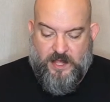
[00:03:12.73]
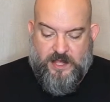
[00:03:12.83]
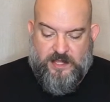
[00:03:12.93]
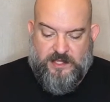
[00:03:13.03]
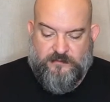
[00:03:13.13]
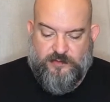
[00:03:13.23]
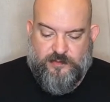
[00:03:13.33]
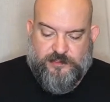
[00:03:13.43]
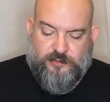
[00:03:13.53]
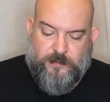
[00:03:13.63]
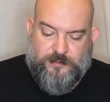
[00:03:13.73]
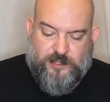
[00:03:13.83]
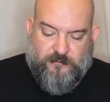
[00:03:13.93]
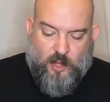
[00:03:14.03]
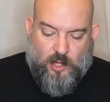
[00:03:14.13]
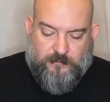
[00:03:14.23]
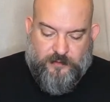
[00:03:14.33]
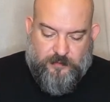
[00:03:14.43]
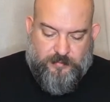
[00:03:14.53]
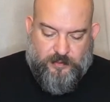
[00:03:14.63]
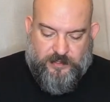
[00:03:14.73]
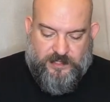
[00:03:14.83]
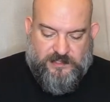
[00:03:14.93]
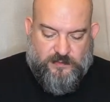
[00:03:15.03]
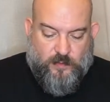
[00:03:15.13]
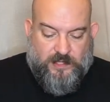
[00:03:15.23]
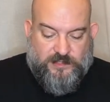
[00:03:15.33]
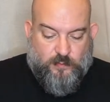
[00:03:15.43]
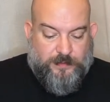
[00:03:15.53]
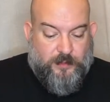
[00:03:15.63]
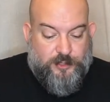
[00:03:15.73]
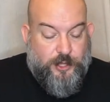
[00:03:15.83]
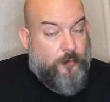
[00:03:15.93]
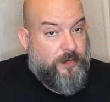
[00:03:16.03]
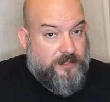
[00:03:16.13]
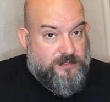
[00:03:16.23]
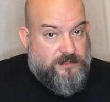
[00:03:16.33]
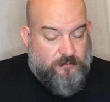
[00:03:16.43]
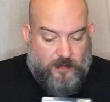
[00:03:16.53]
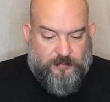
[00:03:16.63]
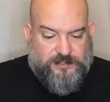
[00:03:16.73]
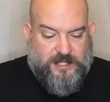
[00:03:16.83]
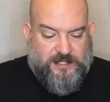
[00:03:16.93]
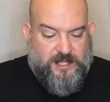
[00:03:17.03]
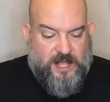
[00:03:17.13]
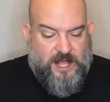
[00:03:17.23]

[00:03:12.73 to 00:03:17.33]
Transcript: gives you a description of all of their abilities as well as what their tokens represent,